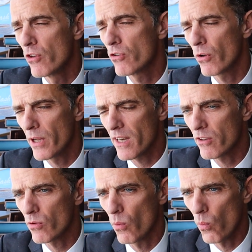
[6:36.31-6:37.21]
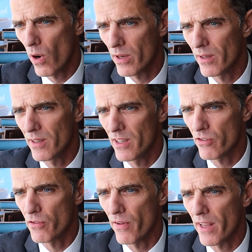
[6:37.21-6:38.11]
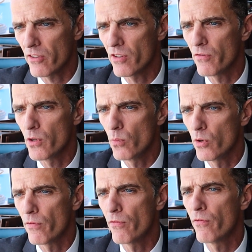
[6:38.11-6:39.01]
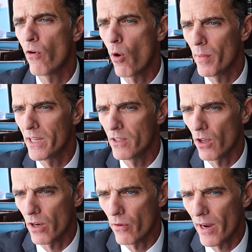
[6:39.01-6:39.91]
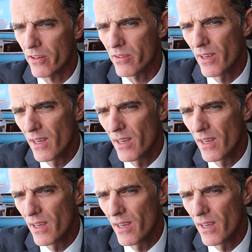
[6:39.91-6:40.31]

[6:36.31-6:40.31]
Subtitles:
So that is one disadvantage if you would formally dollarize.